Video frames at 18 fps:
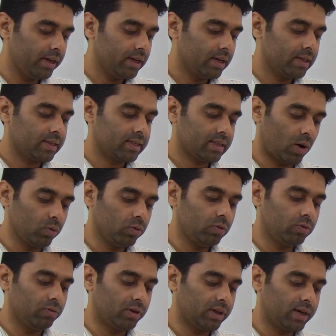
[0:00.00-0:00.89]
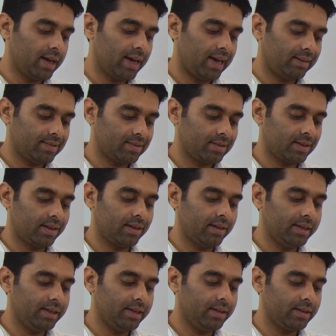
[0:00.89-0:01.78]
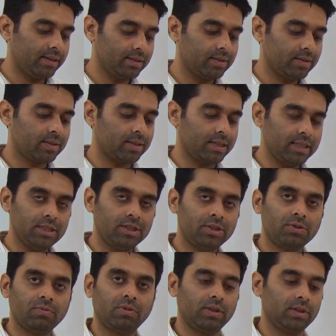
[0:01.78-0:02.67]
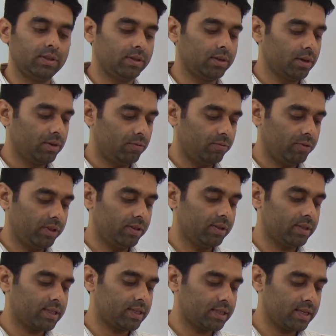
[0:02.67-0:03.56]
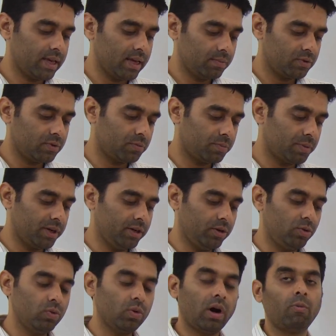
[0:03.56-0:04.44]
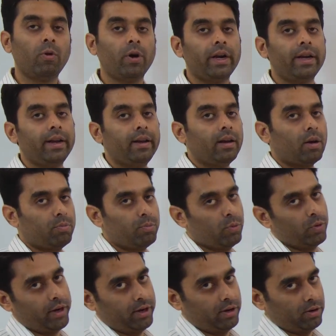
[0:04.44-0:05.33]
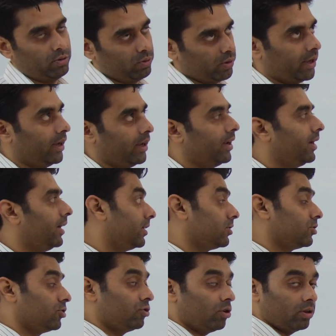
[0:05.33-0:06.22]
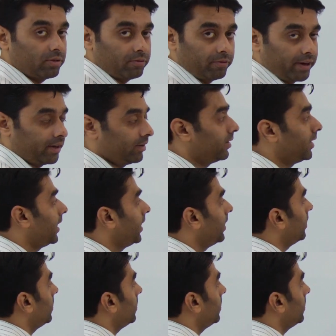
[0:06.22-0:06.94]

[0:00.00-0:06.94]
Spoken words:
southward and suddenly turns eastward with the same speed to avoid an opponent. Okay, let us draw the vector diagram.